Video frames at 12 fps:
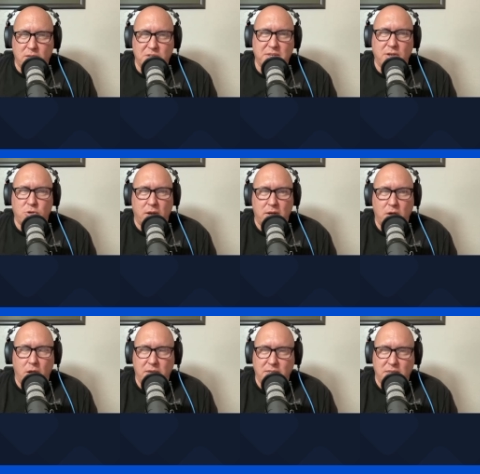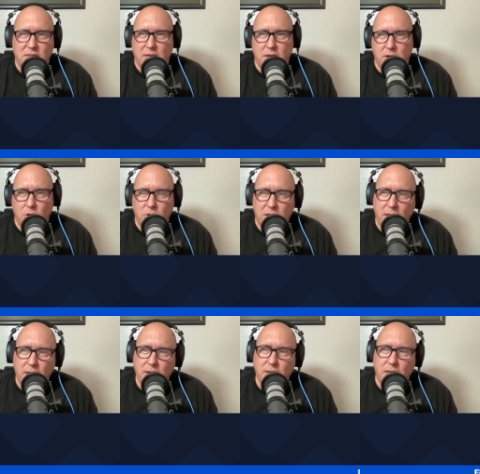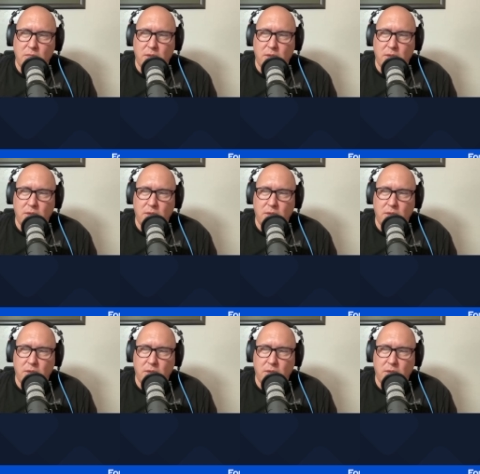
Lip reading: Let's say I trained on a synthetic cocaine and